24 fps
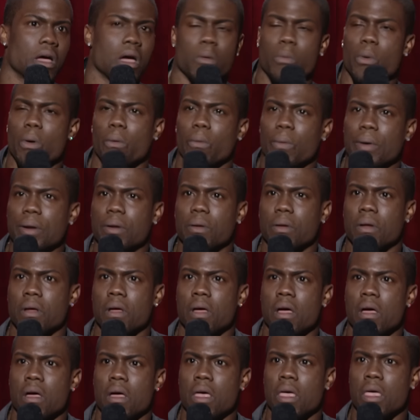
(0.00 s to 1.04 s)
well, where,
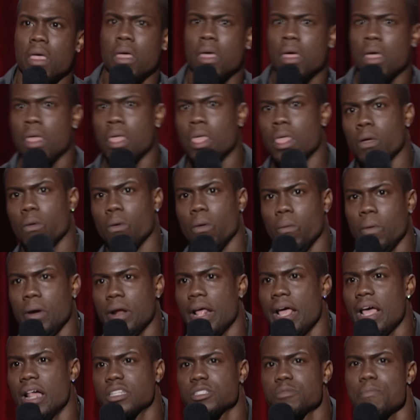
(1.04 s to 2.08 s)
well, where
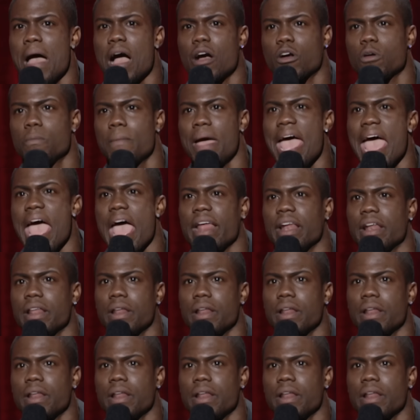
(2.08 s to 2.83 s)
the hell is Malcolm at?